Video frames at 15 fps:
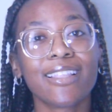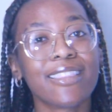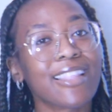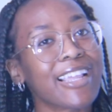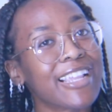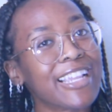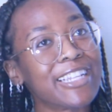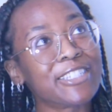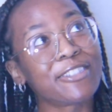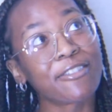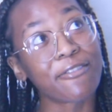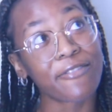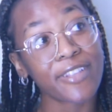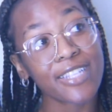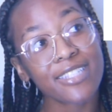
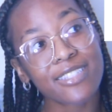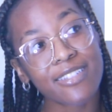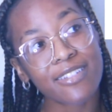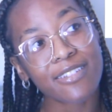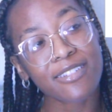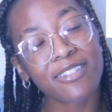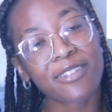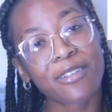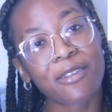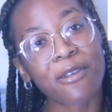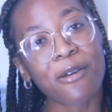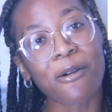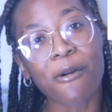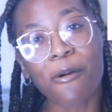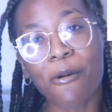Niteangel Vista
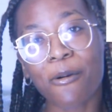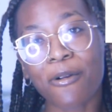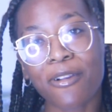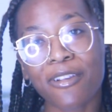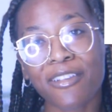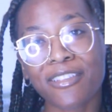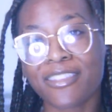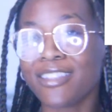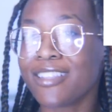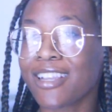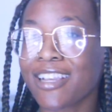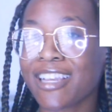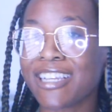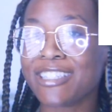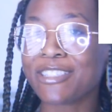or the
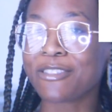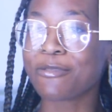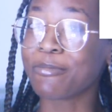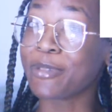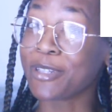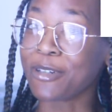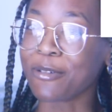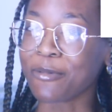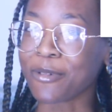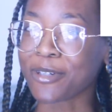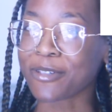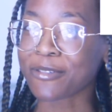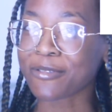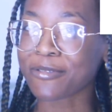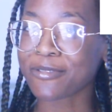Niteangel Bigger
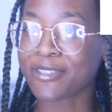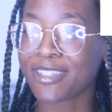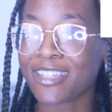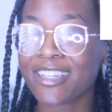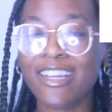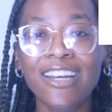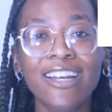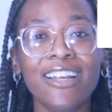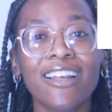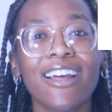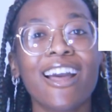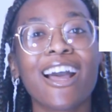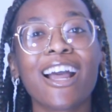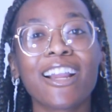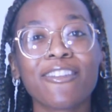World.
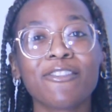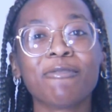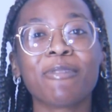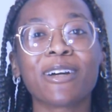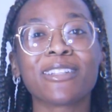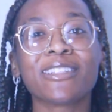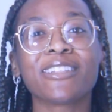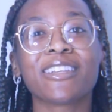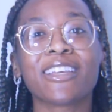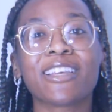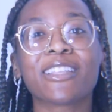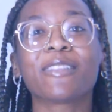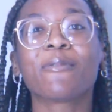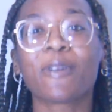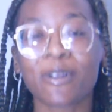Hi everybody
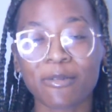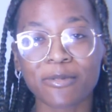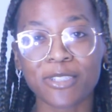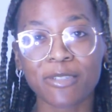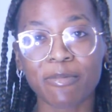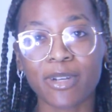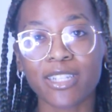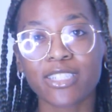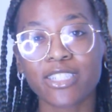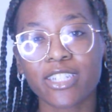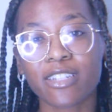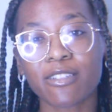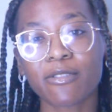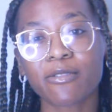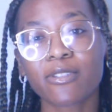and welcome to my
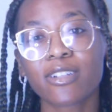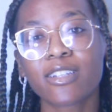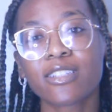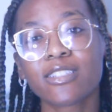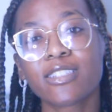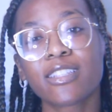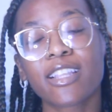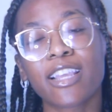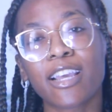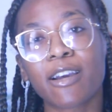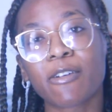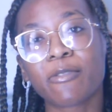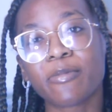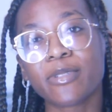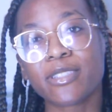channel. Today
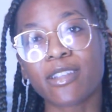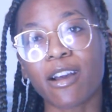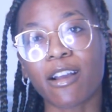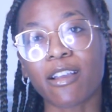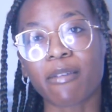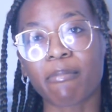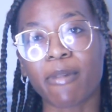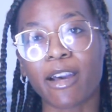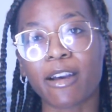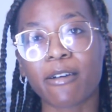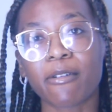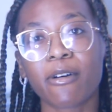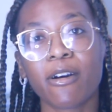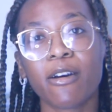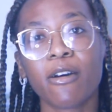I will be talking
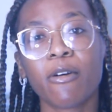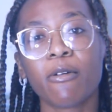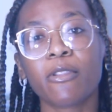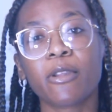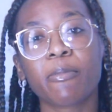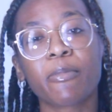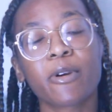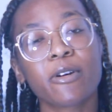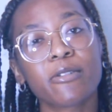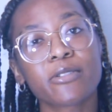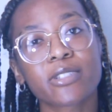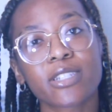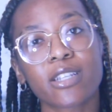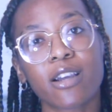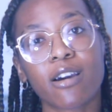about the
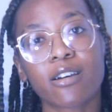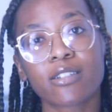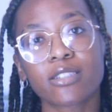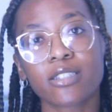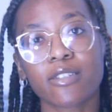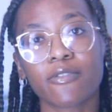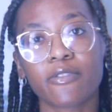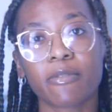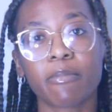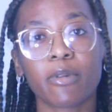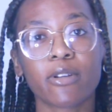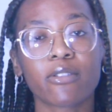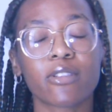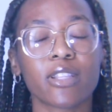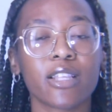pros and cons of
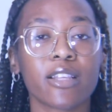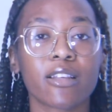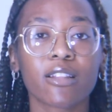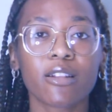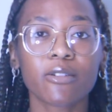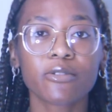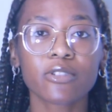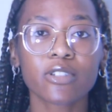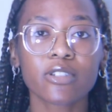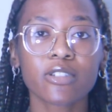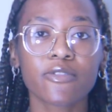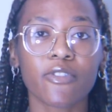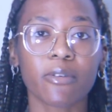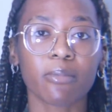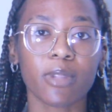both the
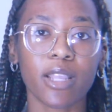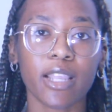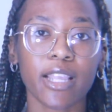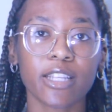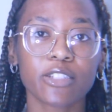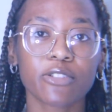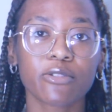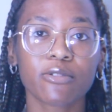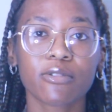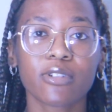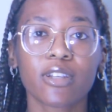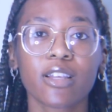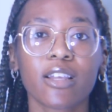enclosures from Niteangel,